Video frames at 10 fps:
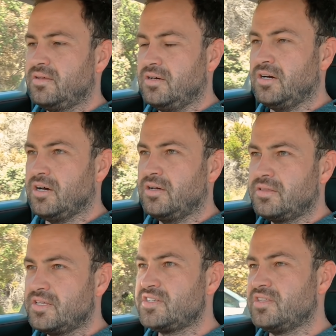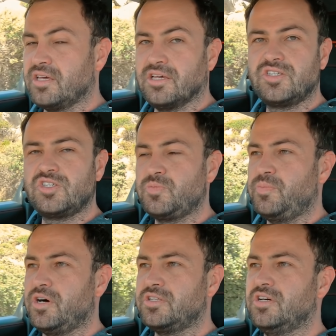Oh, this thing is
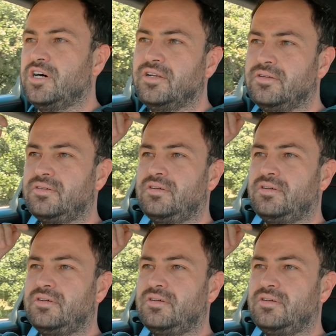spot on.